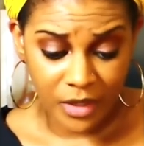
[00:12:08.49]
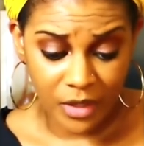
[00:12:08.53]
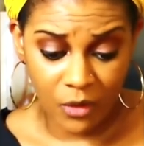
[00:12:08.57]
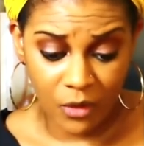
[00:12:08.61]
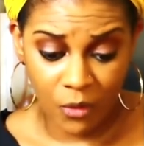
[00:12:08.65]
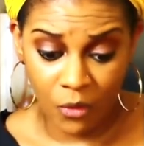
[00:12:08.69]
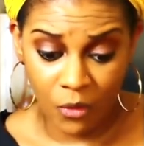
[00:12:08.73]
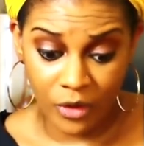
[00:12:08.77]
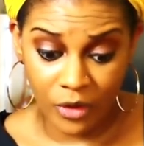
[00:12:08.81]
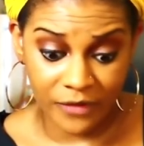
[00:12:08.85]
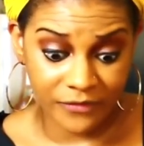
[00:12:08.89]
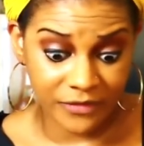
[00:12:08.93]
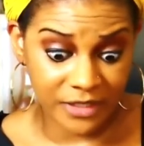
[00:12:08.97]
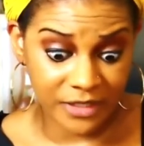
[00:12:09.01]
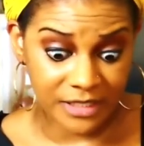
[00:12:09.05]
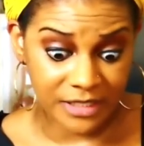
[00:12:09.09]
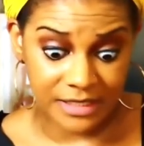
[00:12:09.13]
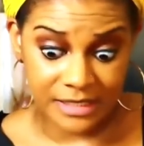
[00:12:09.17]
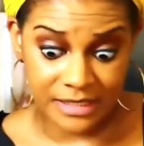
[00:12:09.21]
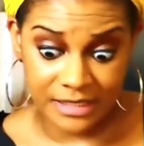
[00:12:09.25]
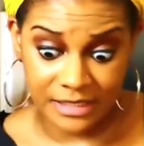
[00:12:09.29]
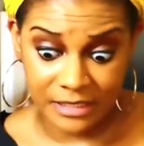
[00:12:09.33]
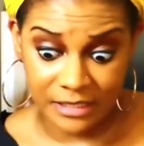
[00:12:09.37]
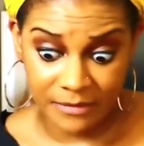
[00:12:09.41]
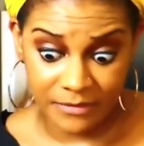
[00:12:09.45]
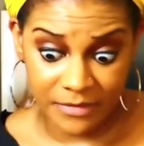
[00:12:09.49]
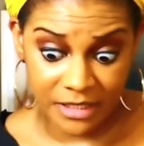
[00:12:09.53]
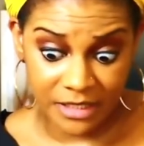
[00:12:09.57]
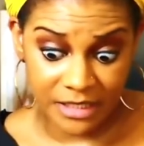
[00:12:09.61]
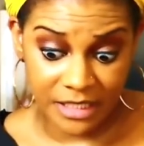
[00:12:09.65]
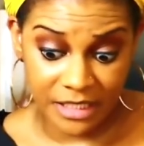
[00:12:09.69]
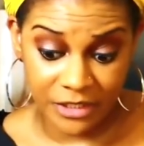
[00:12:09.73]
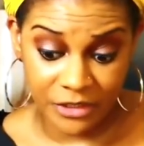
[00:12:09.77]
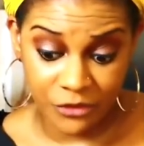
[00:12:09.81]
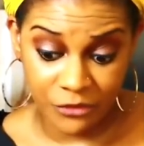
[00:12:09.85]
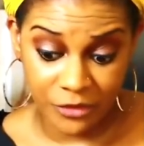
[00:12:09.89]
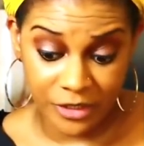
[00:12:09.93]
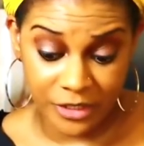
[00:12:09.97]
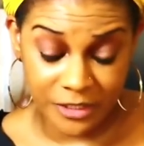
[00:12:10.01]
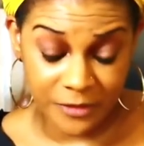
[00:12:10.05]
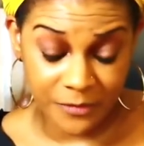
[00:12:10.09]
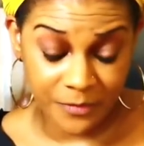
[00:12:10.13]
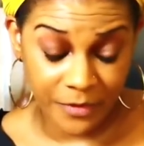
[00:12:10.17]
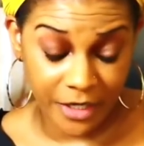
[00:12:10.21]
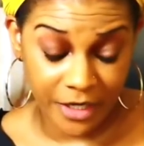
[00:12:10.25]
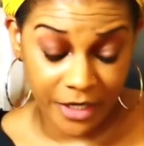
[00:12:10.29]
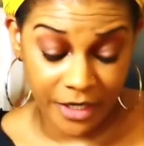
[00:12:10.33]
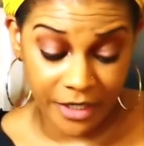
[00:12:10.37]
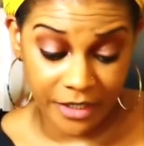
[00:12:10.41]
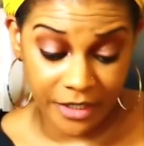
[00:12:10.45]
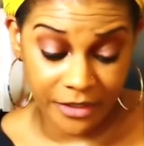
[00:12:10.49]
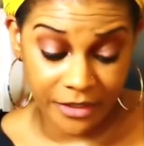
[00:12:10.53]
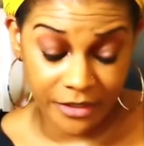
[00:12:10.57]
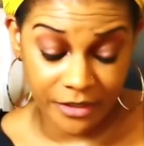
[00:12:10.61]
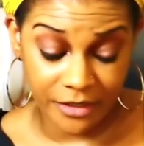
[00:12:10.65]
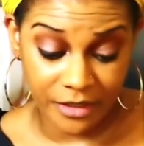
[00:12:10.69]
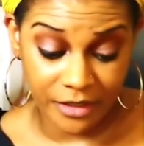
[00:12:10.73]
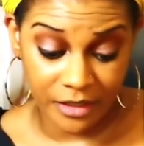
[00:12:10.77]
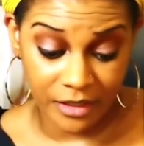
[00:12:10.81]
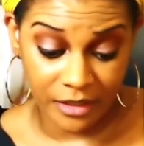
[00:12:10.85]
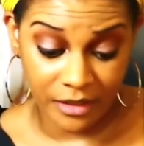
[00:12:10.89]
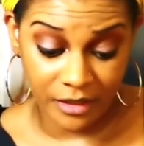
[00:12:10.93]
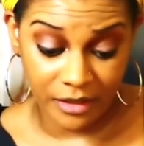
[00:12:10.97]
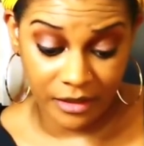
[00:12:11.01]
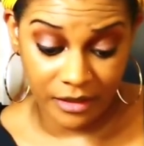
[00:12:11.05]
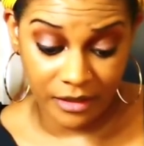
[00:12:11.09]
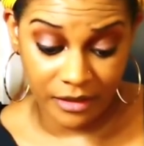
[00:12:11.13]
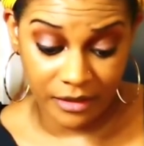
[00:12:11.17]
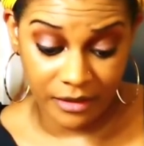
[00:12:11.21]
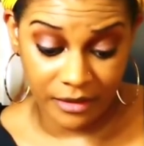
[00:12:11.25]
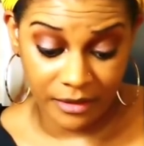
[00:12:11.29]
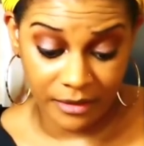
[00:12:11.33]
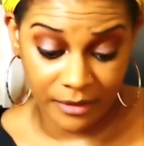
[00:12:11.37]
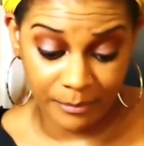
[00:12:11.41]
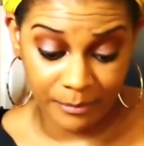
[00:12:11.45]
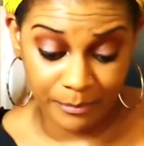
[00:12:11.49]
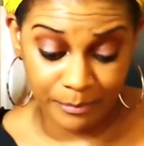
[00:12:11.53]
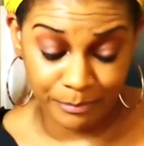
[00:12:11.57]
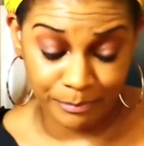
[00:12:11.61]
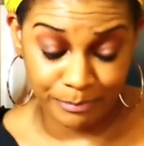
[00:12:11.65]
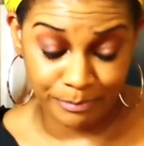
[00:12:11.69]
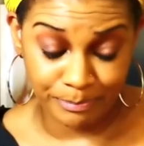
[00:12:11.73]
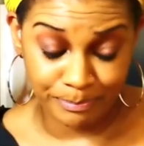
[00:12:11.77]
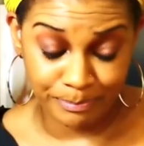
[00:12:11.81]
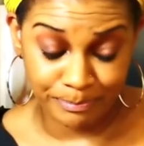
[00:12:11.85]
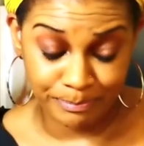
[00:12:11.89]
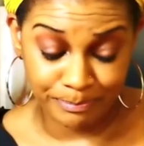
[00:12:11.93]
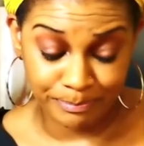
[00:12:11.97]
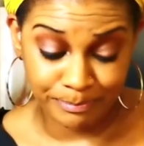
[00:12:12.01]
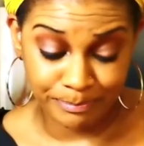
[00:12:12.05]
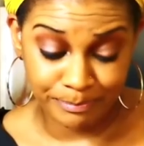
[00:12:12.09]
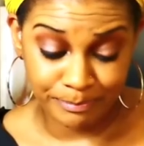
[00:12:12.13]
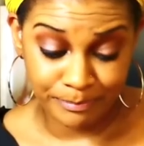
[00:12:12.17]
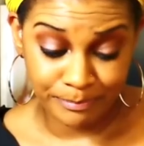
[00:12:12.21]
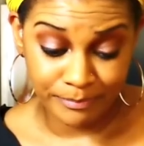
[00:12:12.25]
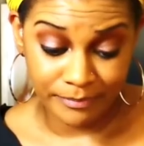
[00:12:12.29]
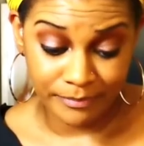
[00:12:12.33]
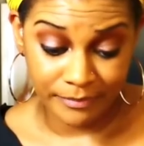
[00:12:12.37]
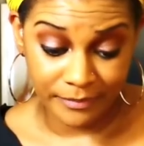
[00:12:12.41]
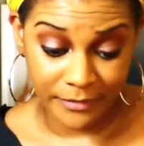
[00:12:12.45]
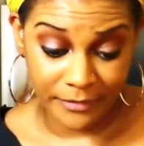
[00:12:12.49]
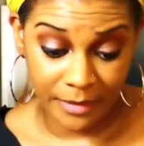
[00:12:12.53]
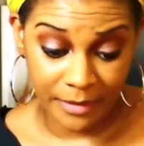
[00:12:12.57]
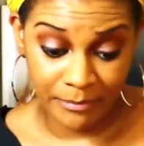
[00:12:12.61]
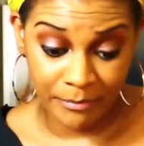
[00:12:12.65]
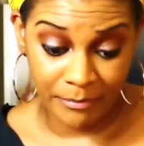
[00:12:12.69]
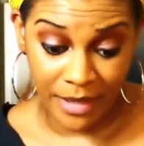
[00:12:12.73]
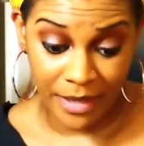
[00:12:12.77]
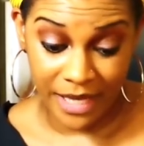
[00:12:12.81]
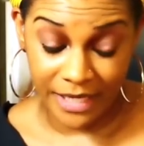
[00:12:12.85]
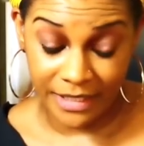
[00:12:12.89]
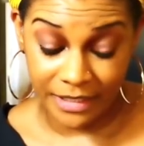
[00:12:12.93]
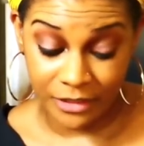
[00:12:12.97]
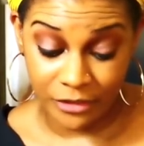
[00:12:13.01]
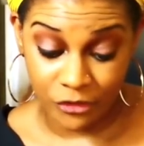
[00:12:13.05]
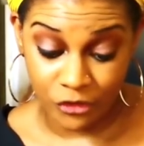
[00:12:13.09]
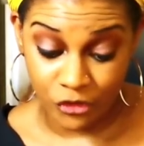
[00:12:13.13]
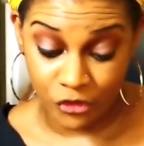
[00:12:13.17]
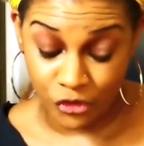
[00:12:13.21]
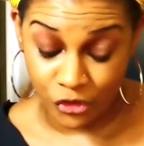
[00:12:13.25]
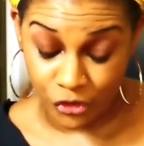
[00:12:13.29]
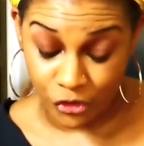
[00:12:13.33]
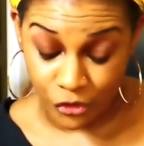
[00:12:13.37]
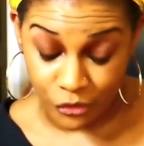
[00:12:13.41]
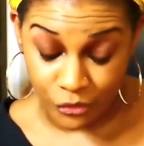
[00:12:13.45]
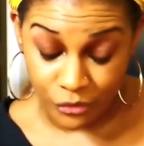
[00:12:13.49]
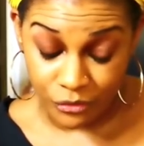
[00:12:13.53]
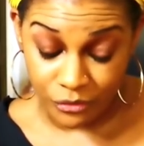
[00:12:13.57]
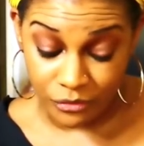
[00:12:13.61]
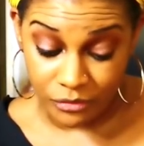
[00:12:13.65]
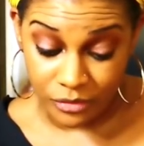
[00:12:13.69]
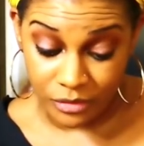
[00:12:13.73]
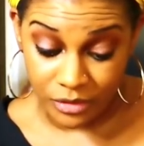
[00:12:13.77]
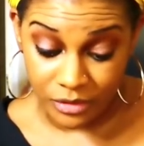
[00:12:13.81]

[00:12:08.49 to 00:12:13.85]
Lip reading: or if this is something that transpired back in June,